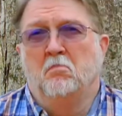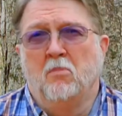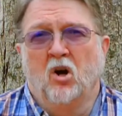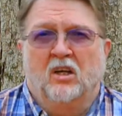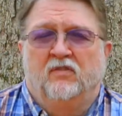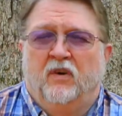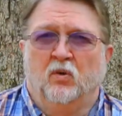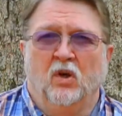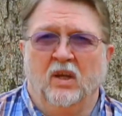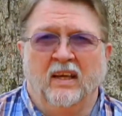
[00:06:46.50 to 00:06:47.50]
marked
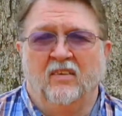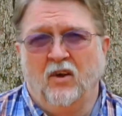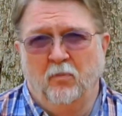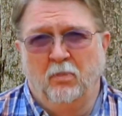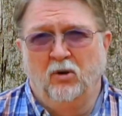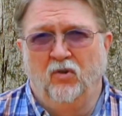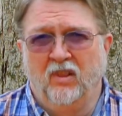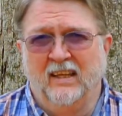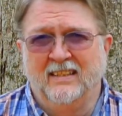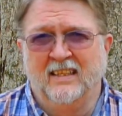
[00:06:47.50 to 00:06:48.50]
focal length on
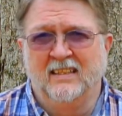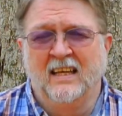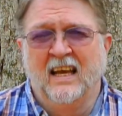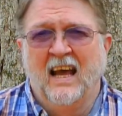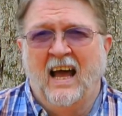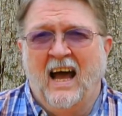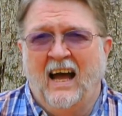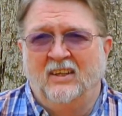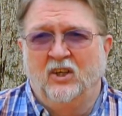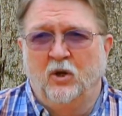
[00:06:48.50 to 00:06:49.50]
both lenses,
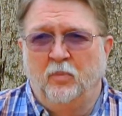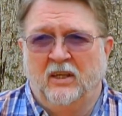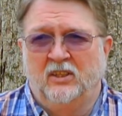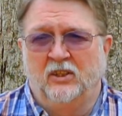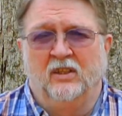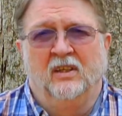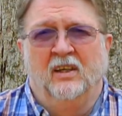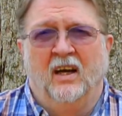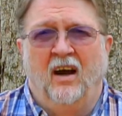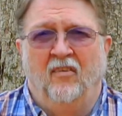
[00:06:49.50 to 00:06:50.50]
I took a picture
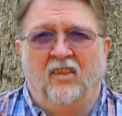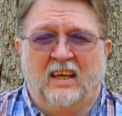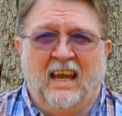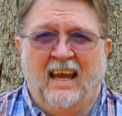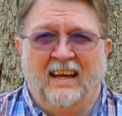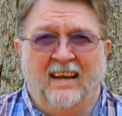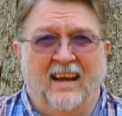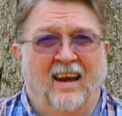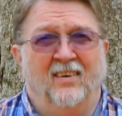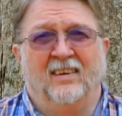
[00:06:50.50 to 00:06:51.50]
of the cannon.
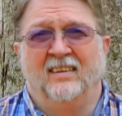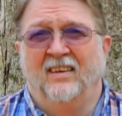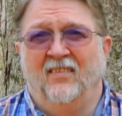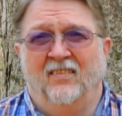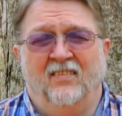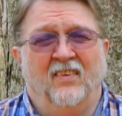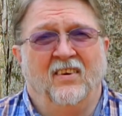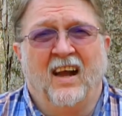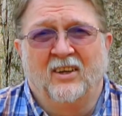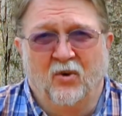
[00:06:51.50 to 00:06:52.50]
Now, they're
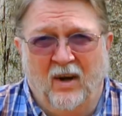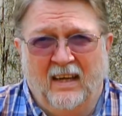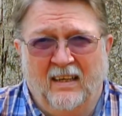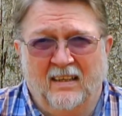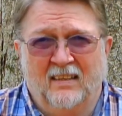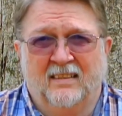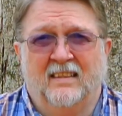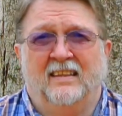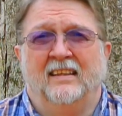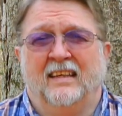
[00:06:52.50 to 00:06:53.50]
not great.
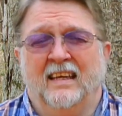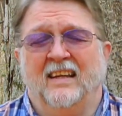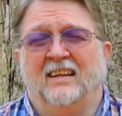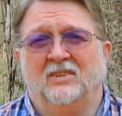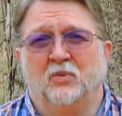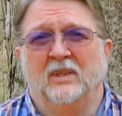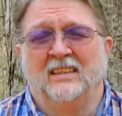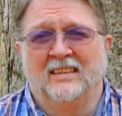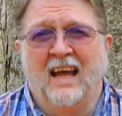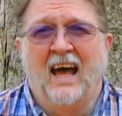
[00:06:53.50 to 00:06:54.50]
Again, this one
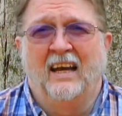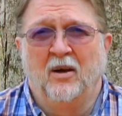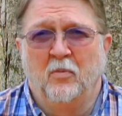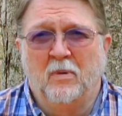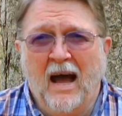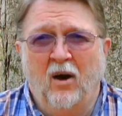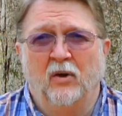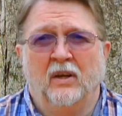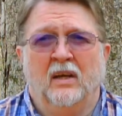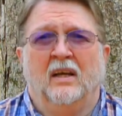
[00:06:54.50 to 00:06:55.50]
is not about
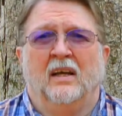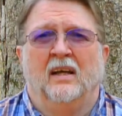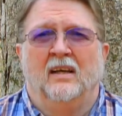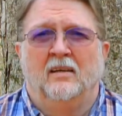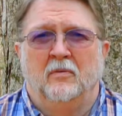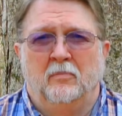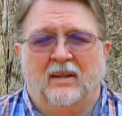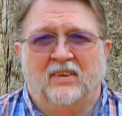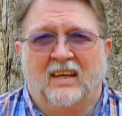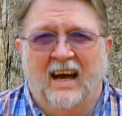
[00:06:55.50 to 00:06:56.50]

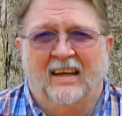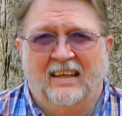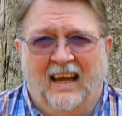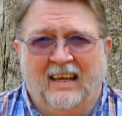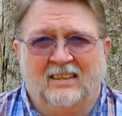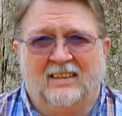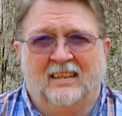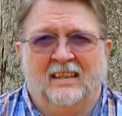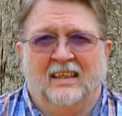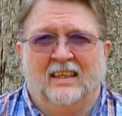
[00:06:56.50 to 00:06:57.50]
the context.
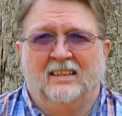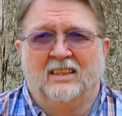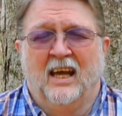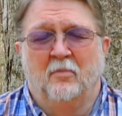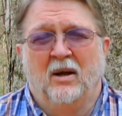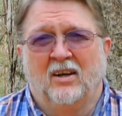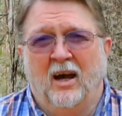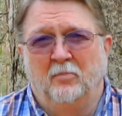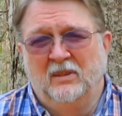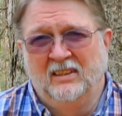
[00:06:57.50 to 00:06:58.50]
It's not about
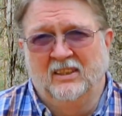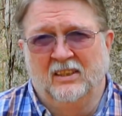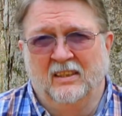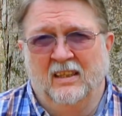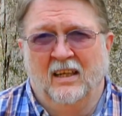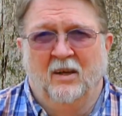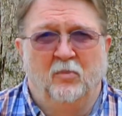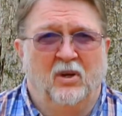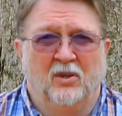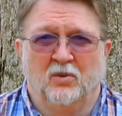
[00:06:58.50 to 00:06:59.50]
composition,
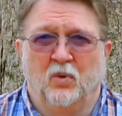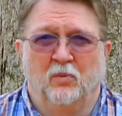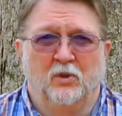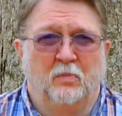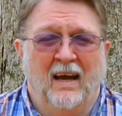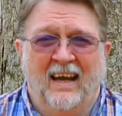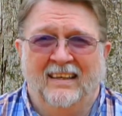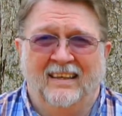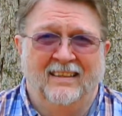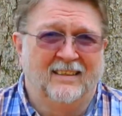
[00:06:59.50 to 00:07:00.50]
because what was
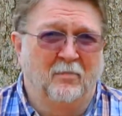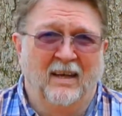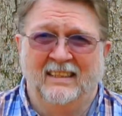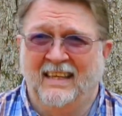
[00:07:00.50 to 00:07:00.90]
behind it is somebody's